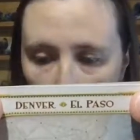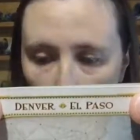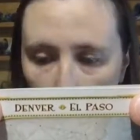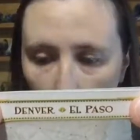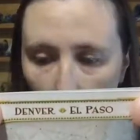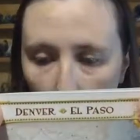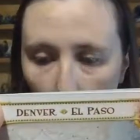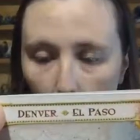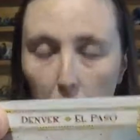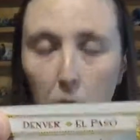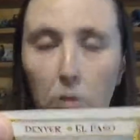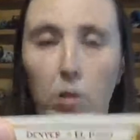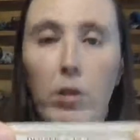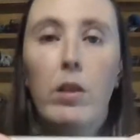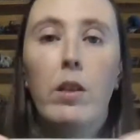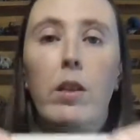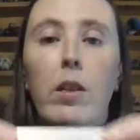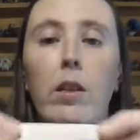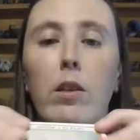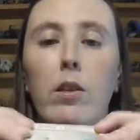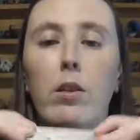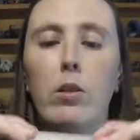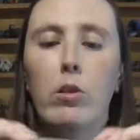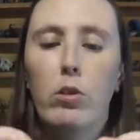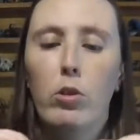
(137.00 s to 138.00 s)
You know,
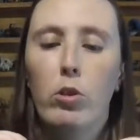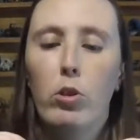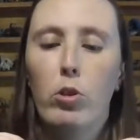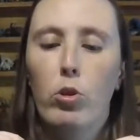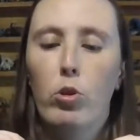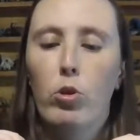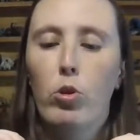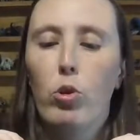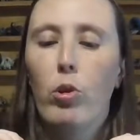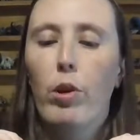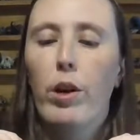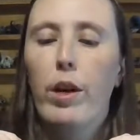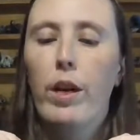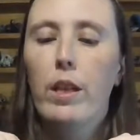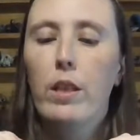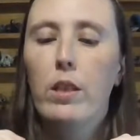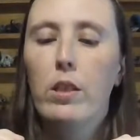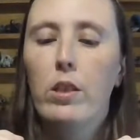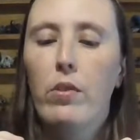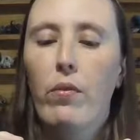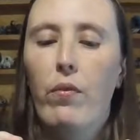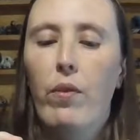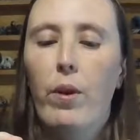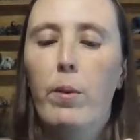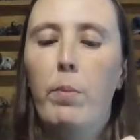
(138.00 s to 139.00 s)
getting your
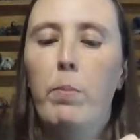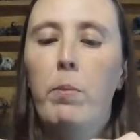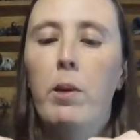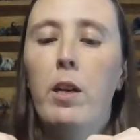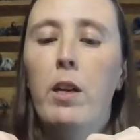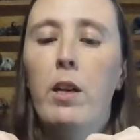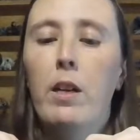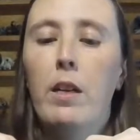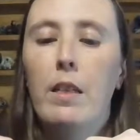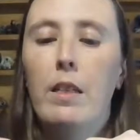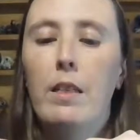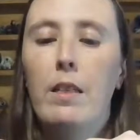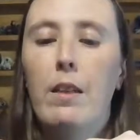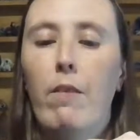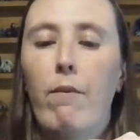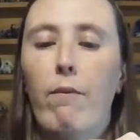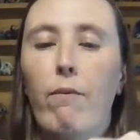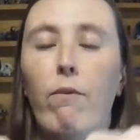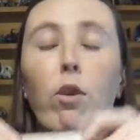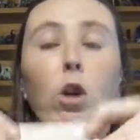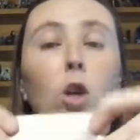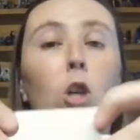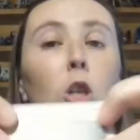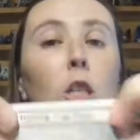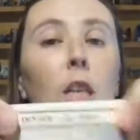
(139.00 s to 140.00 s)
trains from
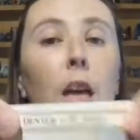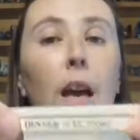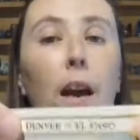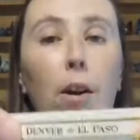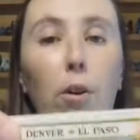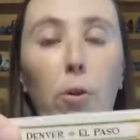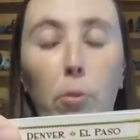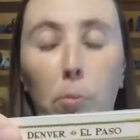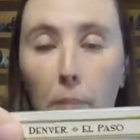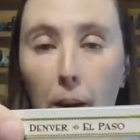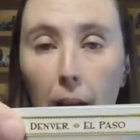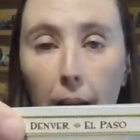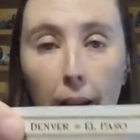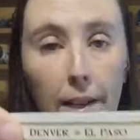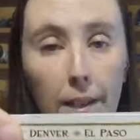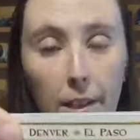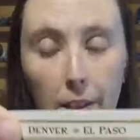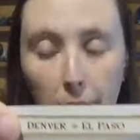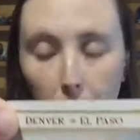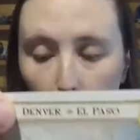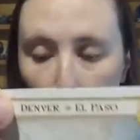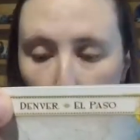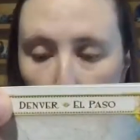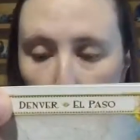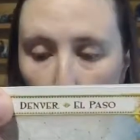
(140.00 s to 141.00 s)
Denver to El
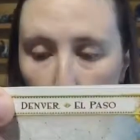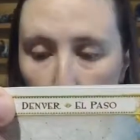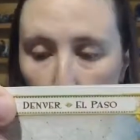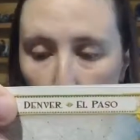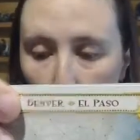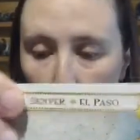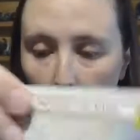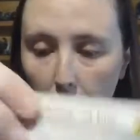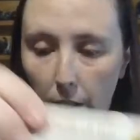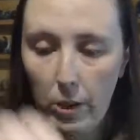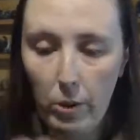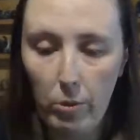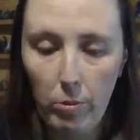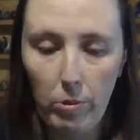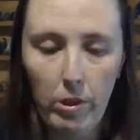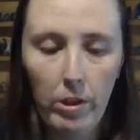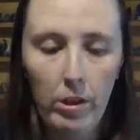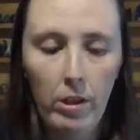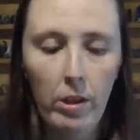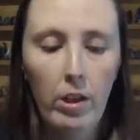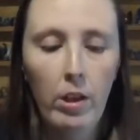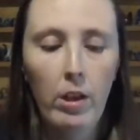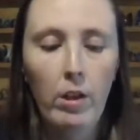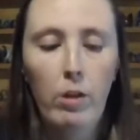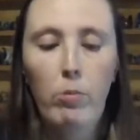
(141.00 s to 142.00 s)
Paso for this one
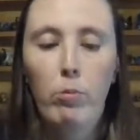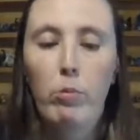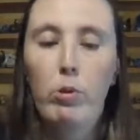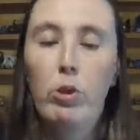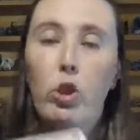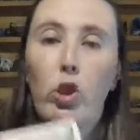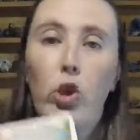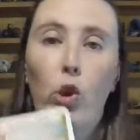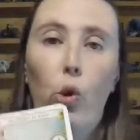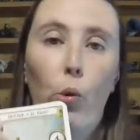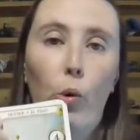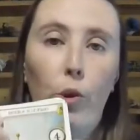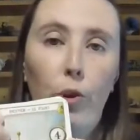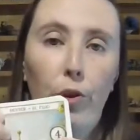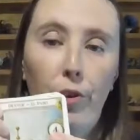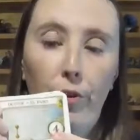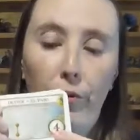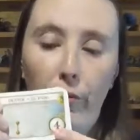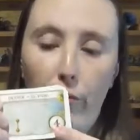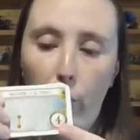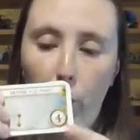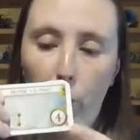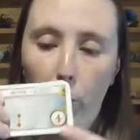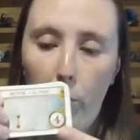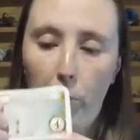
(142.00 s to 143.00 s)
would score you
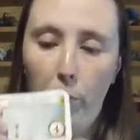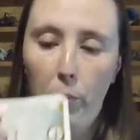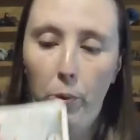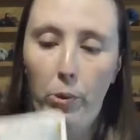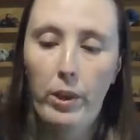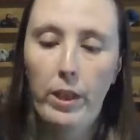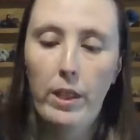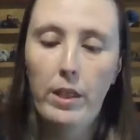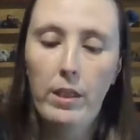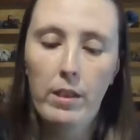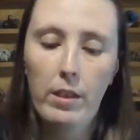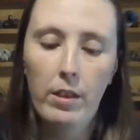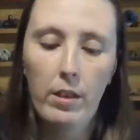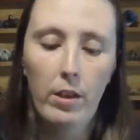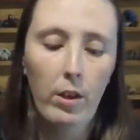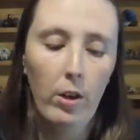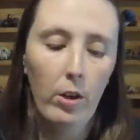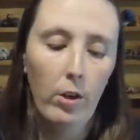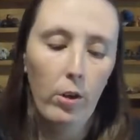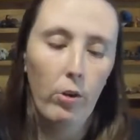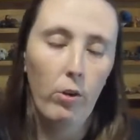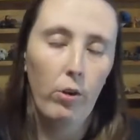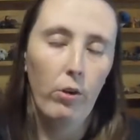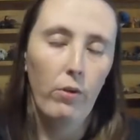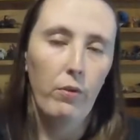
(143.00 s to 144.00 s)
4 points.
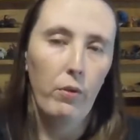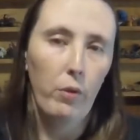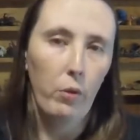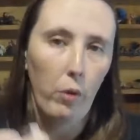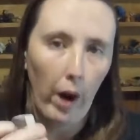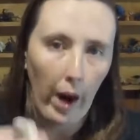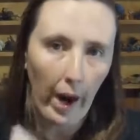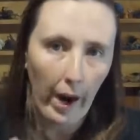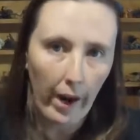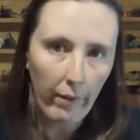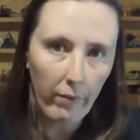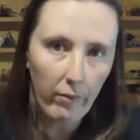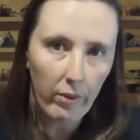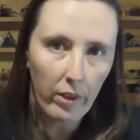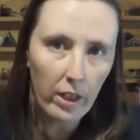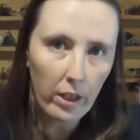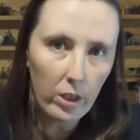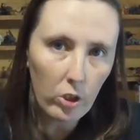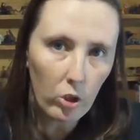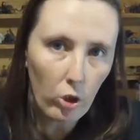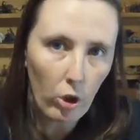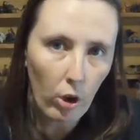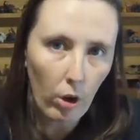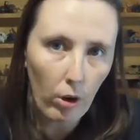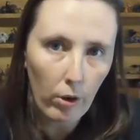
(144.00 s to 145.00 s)
Or if you have
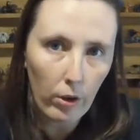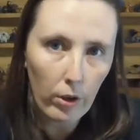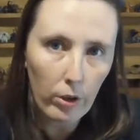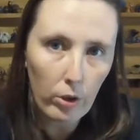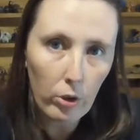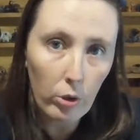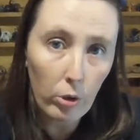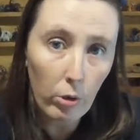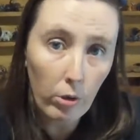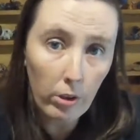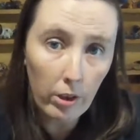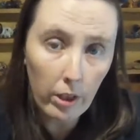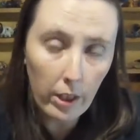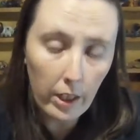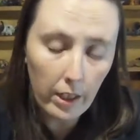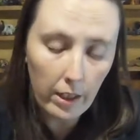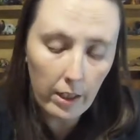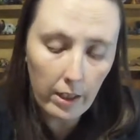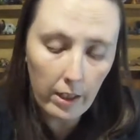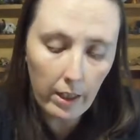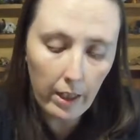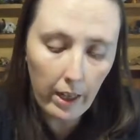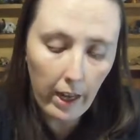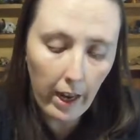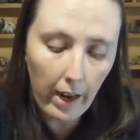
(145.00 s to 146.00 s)
this card toward the end
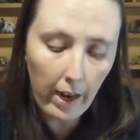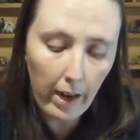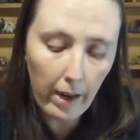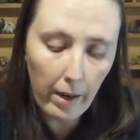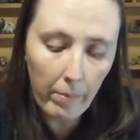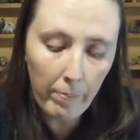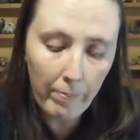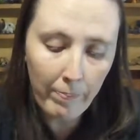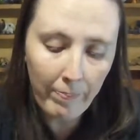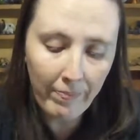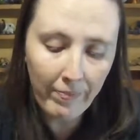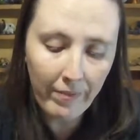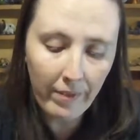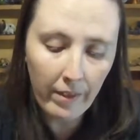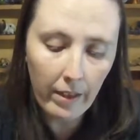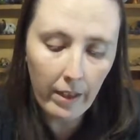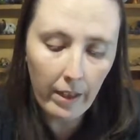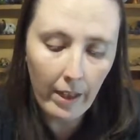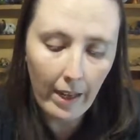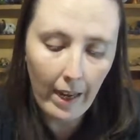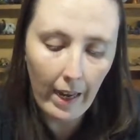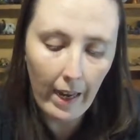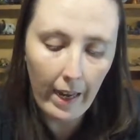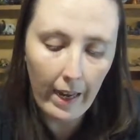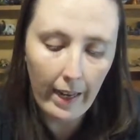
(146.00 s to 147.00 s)
of the game
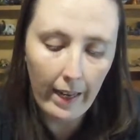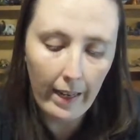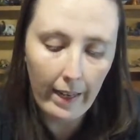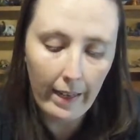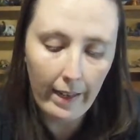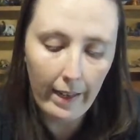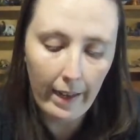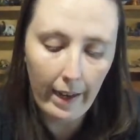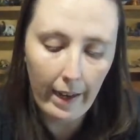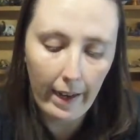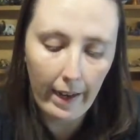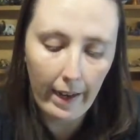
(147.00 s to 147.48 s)
and